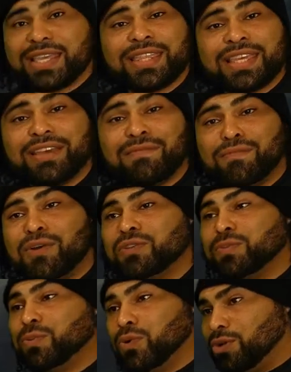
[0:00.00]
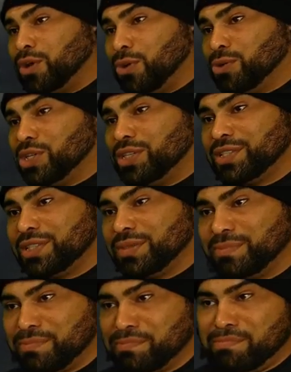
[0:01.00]
can think of multiple coaches,
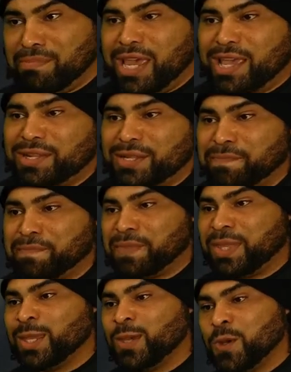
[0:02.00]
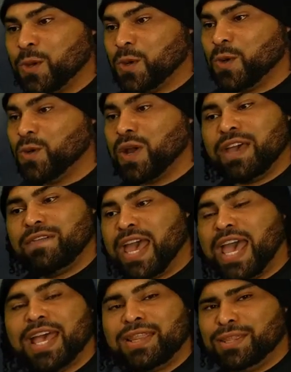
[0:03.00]
men, who have
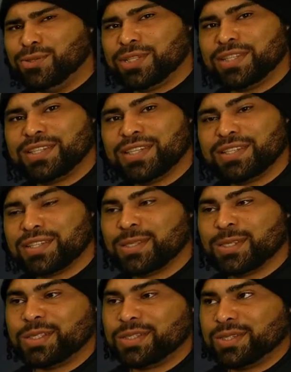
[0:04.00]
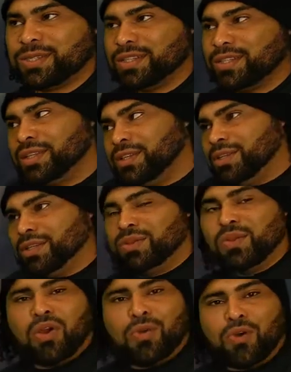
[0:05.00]
had losing seasons. It's
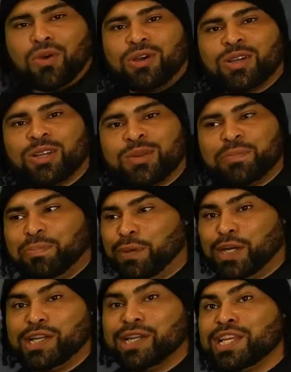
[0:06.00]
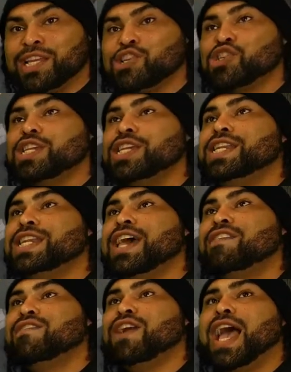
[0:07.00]
normal, but she
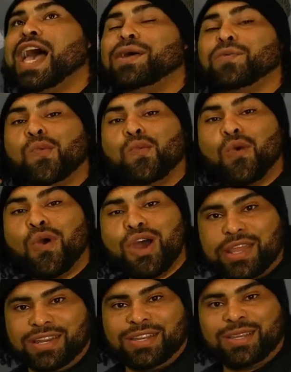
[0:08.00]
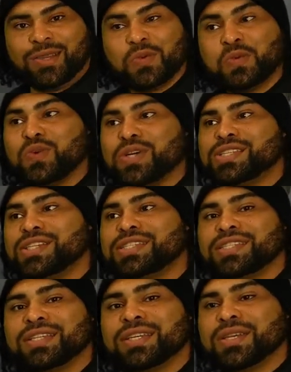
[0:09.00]
never had one, which
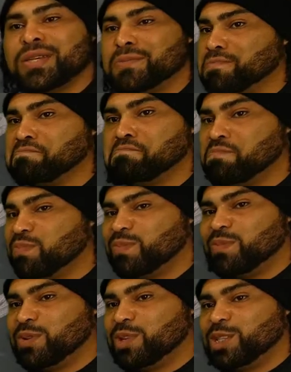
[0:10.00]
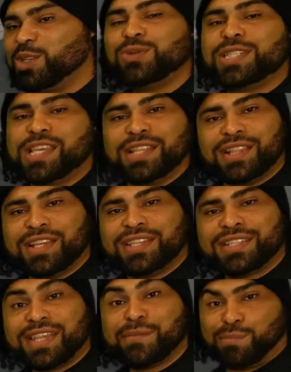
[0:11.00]
is, to say the
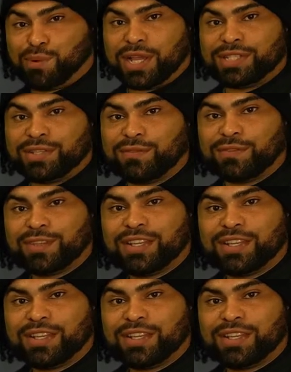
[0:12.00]
least, impressive.